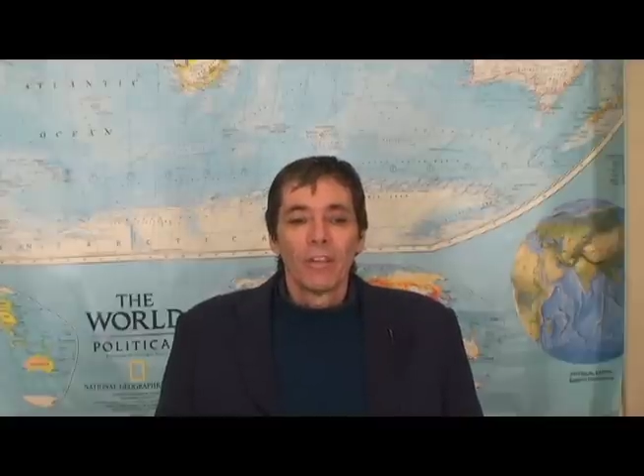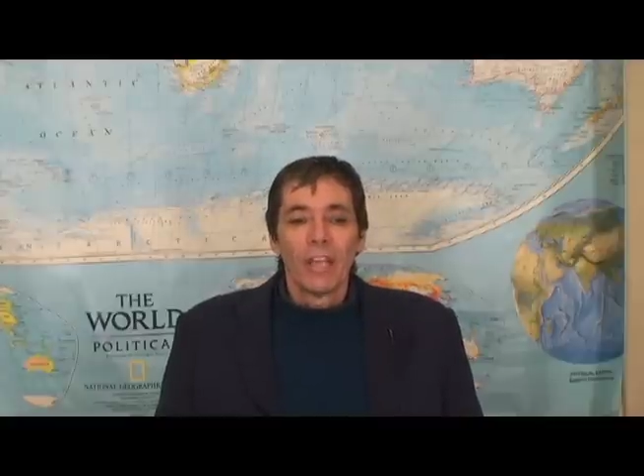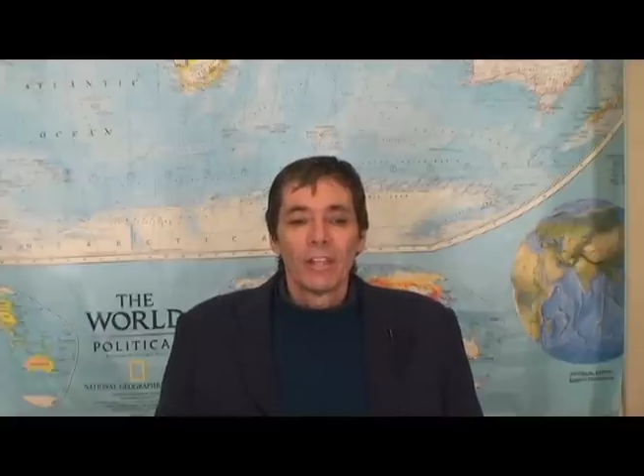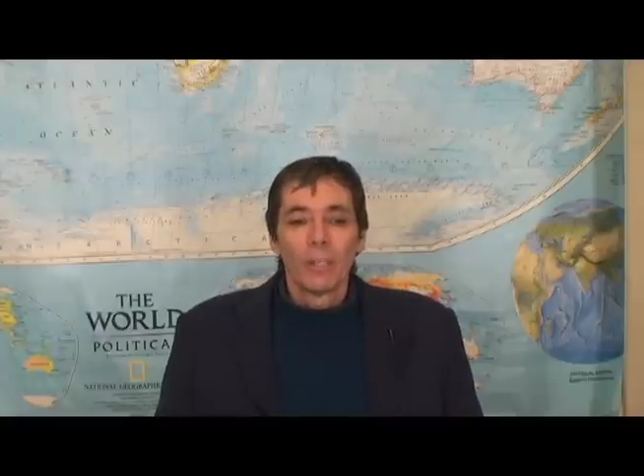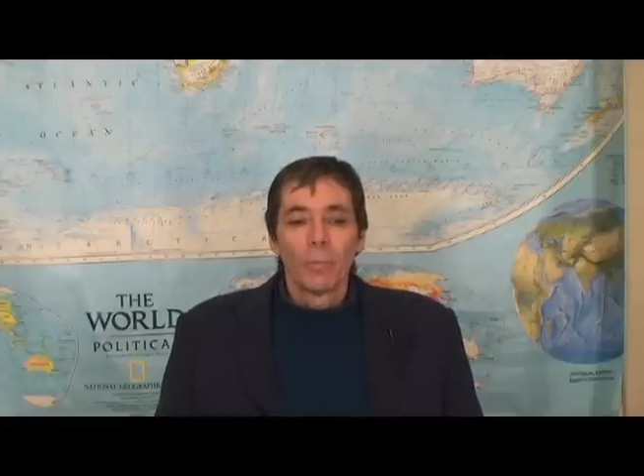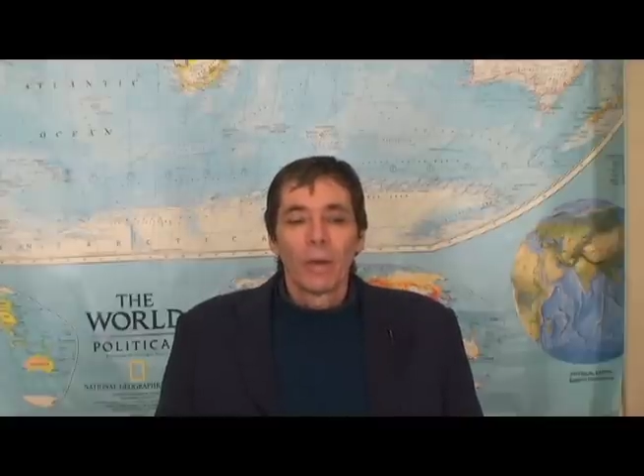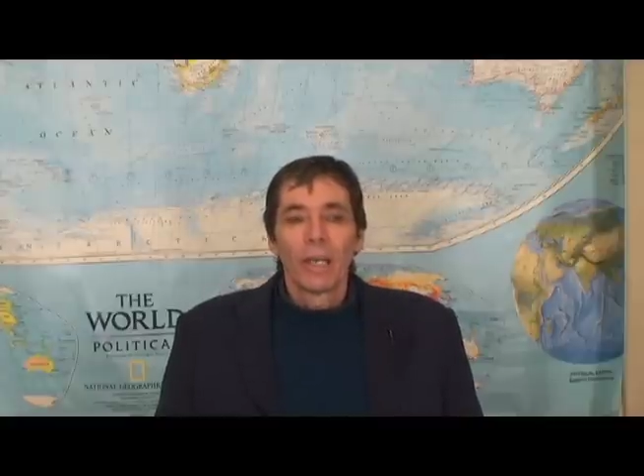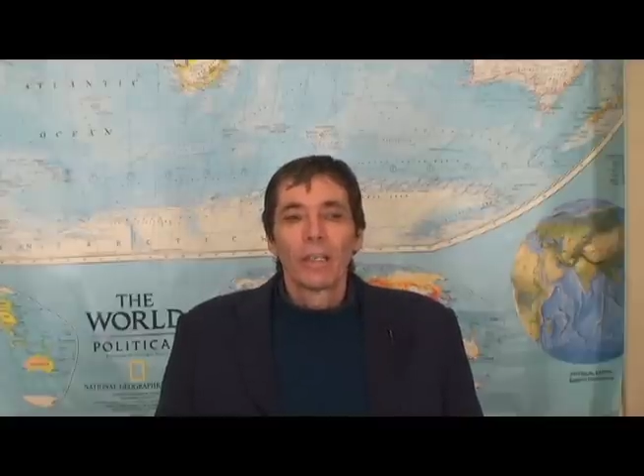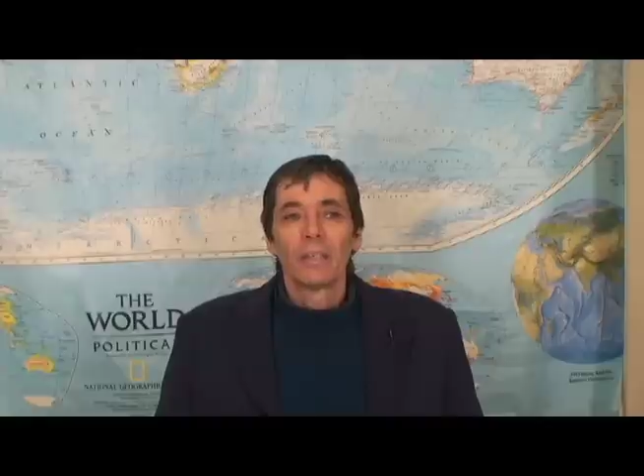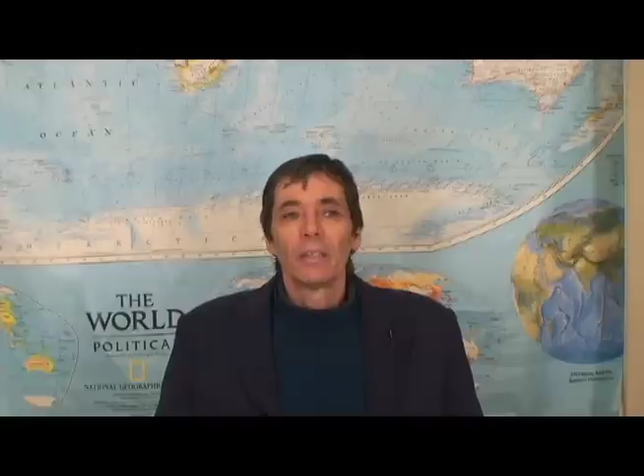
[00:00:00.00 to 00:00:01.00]
that they
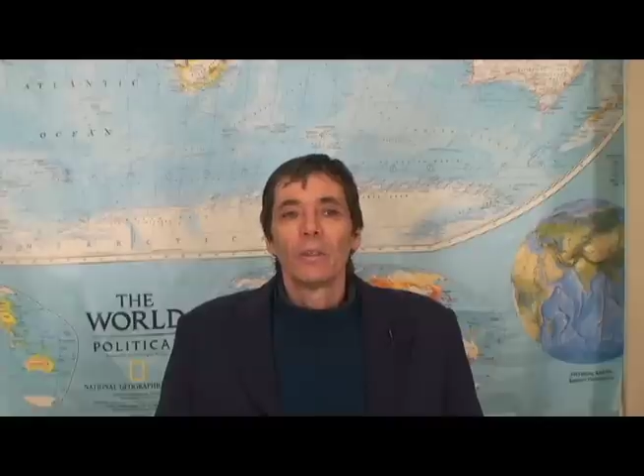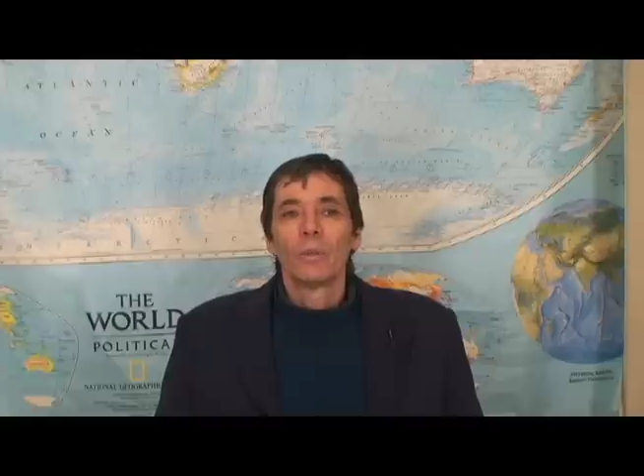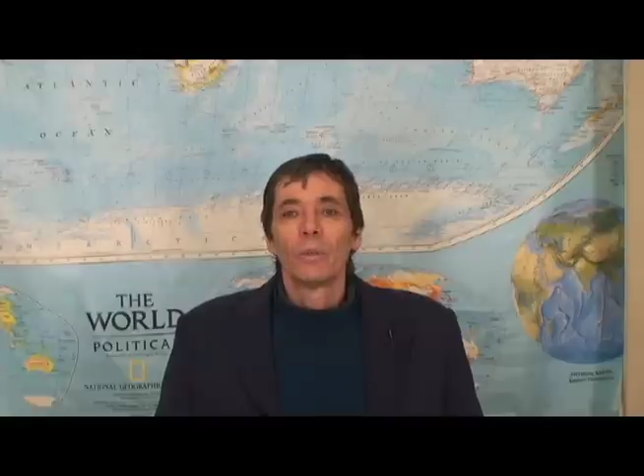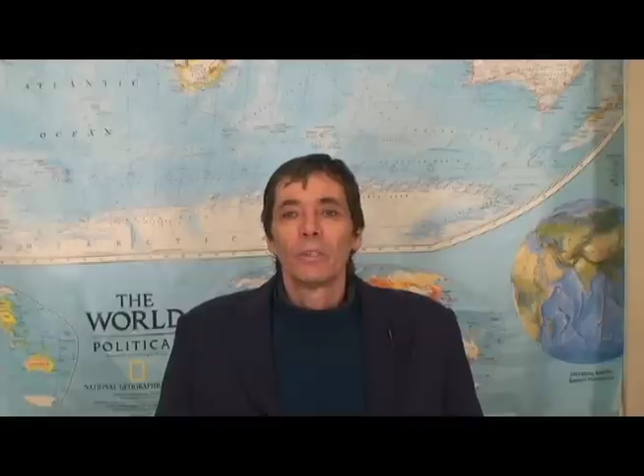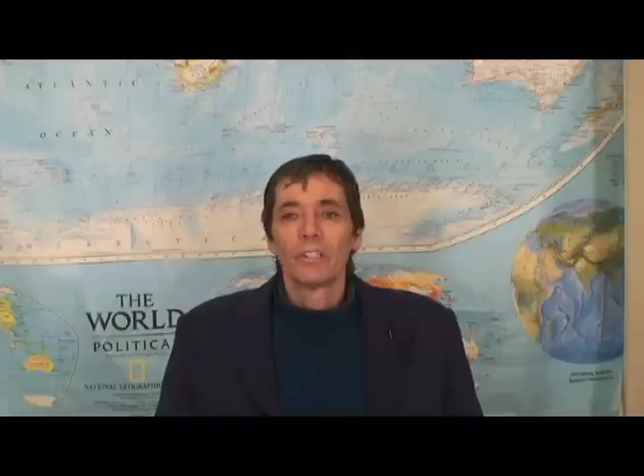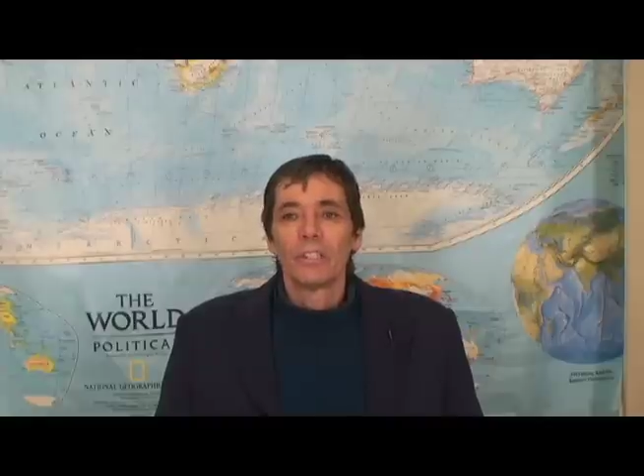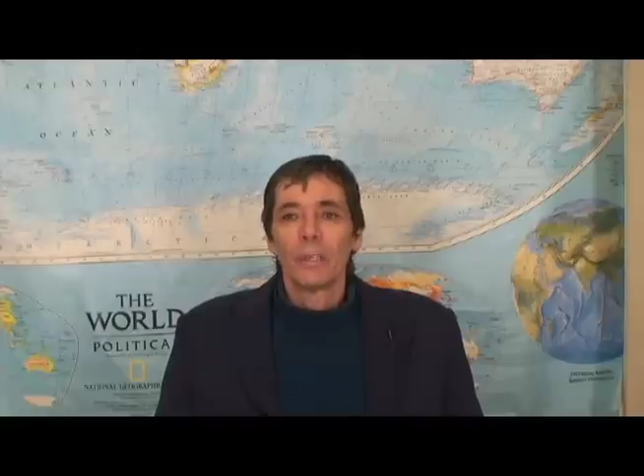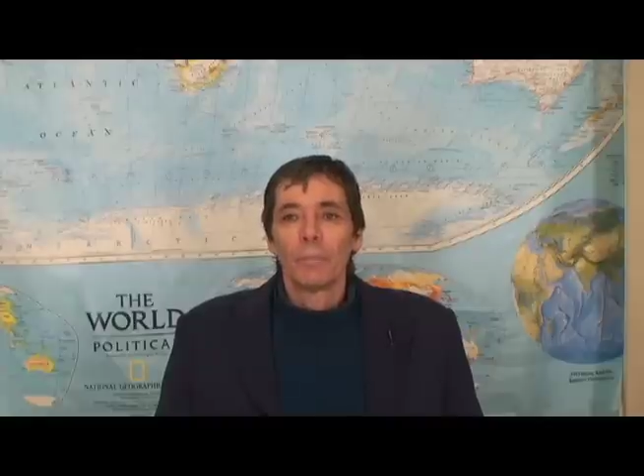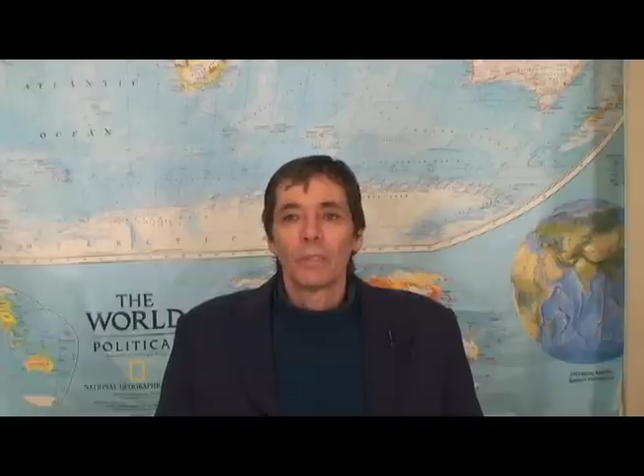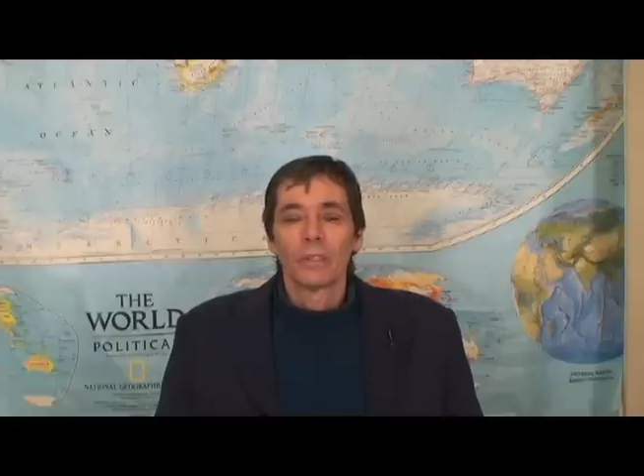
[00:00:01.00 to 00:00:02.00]
bind to
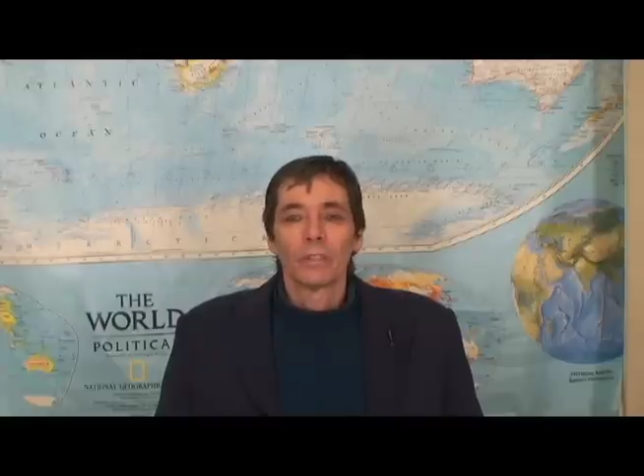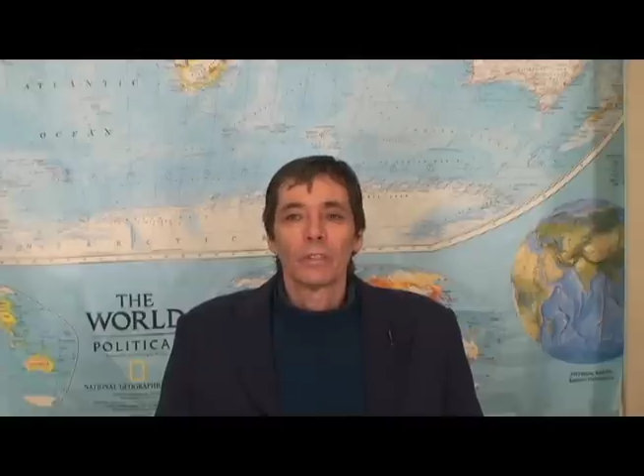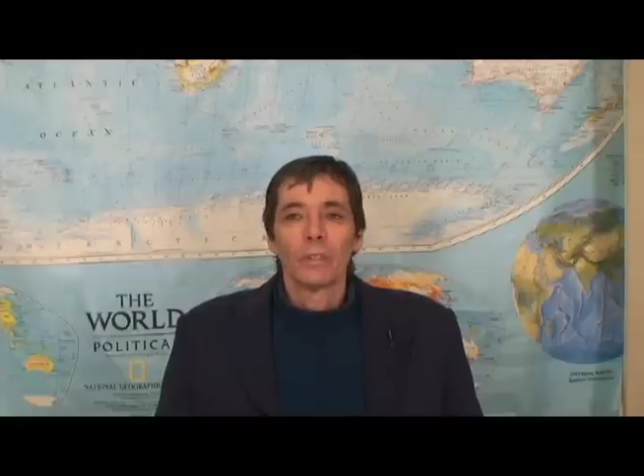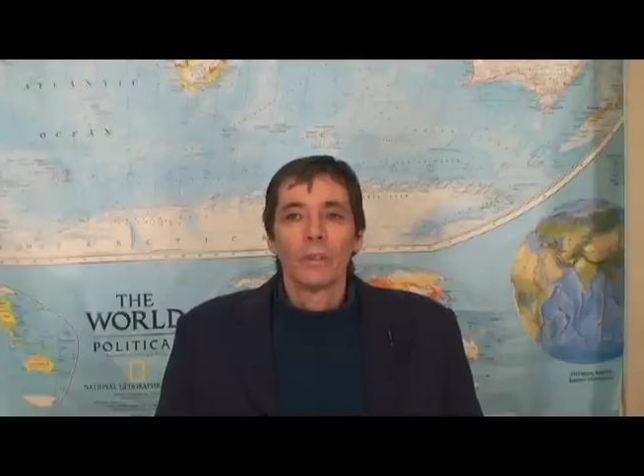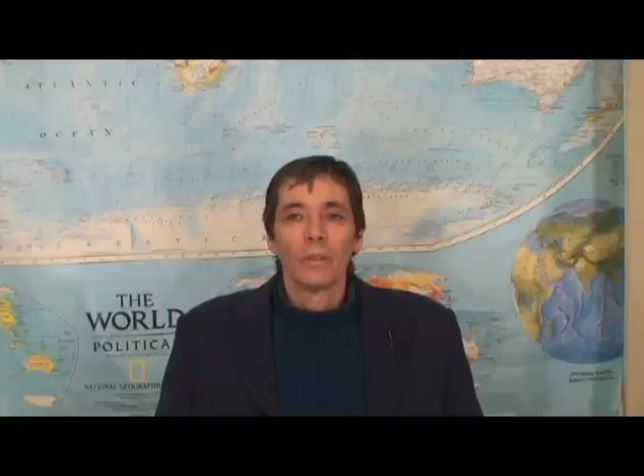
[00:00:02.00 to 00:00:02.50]
receptors